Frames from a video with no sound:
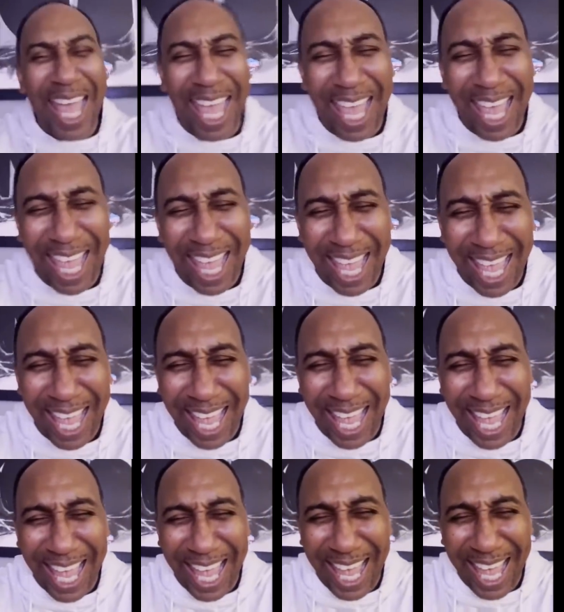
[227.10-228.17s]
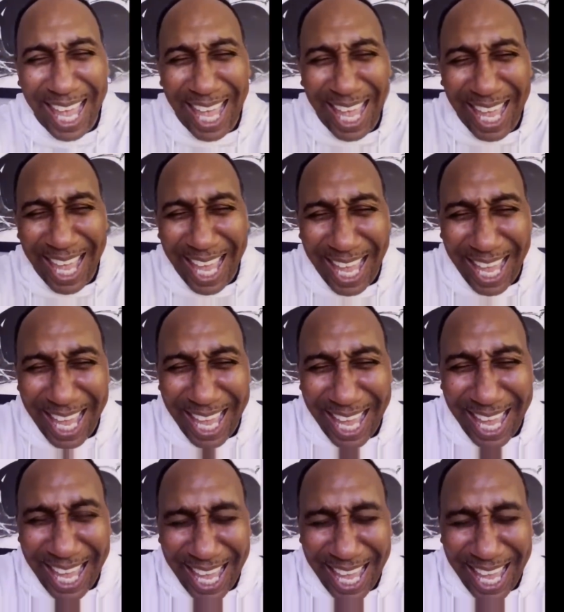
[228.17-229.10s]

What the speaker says: in a consenting relationship.